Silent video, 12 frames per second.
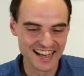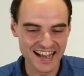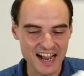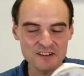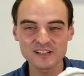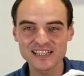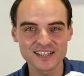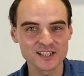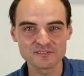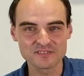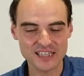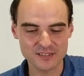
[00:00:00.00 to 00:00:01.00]
I really
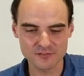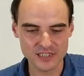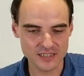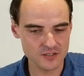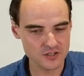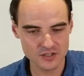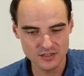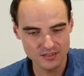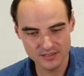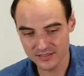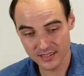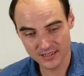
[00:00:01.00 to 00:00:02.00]
love that village.
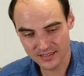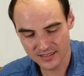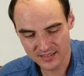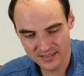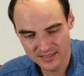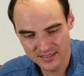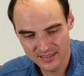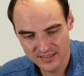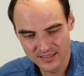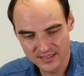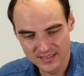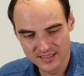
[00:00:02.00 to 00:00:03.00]

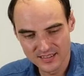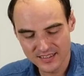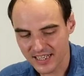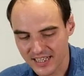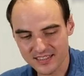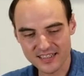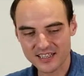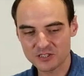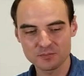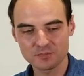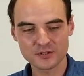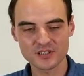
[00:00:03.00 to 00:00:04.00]
The
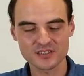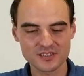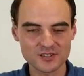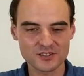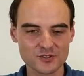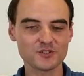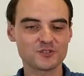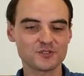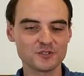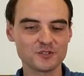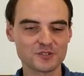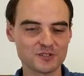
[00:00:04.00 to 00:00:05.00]
experience is just
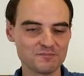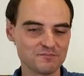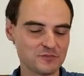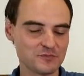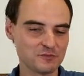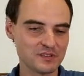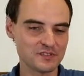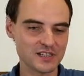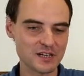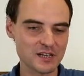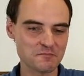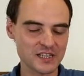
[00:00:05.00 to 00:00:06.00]
awesome with the
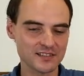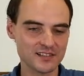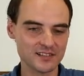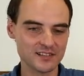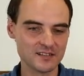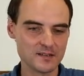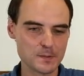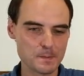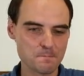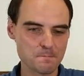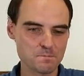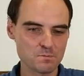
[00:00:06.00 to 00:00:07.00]
Laumana.
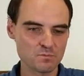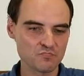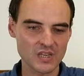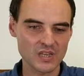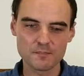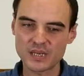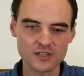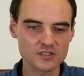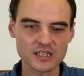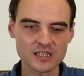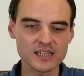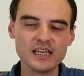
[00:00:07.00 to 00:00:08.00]
Because
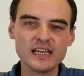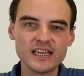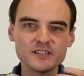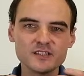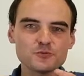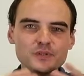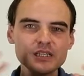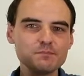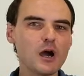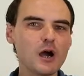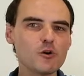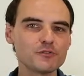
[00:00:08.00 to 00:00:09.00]
it's really
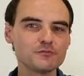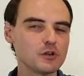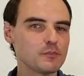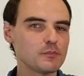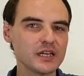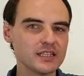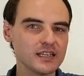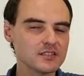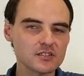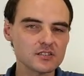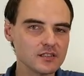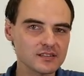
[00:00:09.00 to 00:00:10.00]
powerful, but it's
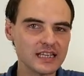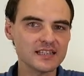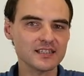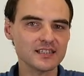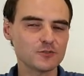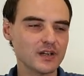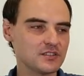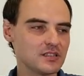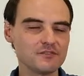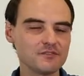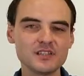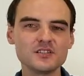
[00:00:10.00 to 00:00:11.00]
not that
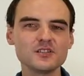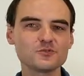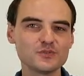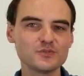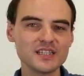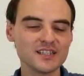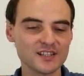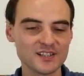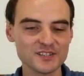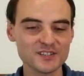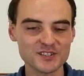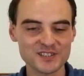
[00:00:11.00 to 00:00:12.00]
aggressive. This is really a
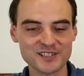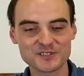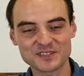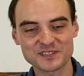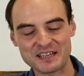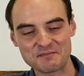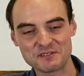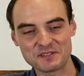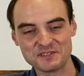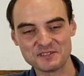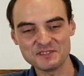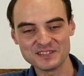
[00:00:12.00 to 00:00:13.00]
stereotype, you
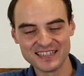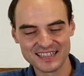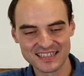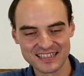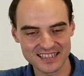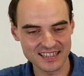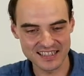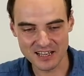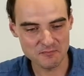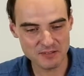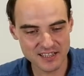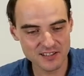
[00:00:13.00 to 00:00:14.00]
know.
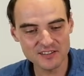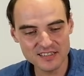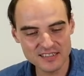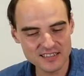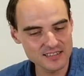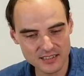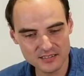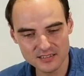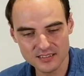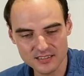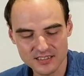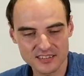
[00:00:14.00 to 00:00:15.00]
Laumana is not
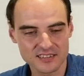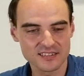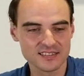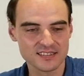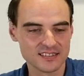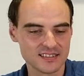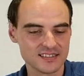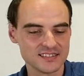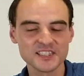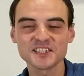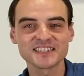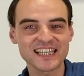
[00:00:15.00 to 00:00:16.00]

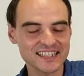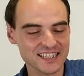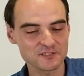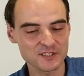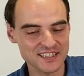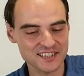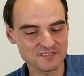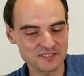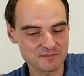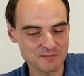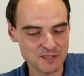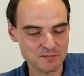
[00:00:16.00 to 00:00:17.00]
that aggressive, in
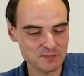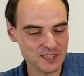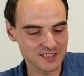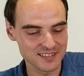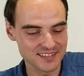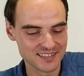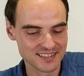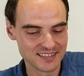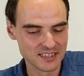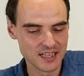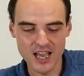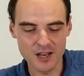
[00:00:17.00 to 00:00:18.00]
my opinion.
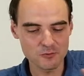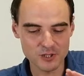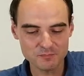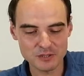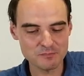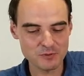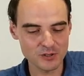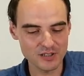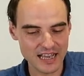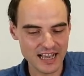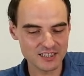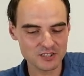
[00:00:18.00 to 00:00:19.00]
And when people
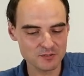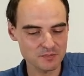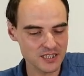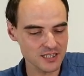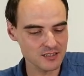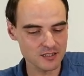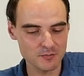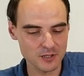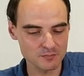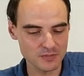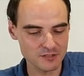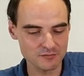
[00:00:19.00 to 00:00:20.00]
ask me about
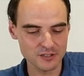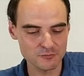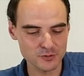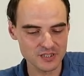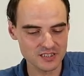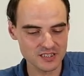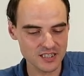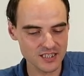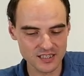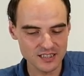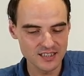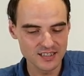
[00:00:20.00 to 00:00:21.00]
my favorite
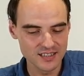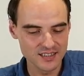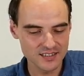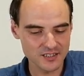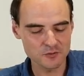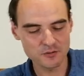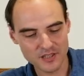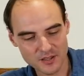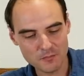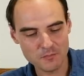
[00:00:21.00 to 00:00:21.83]
tea, you know, in the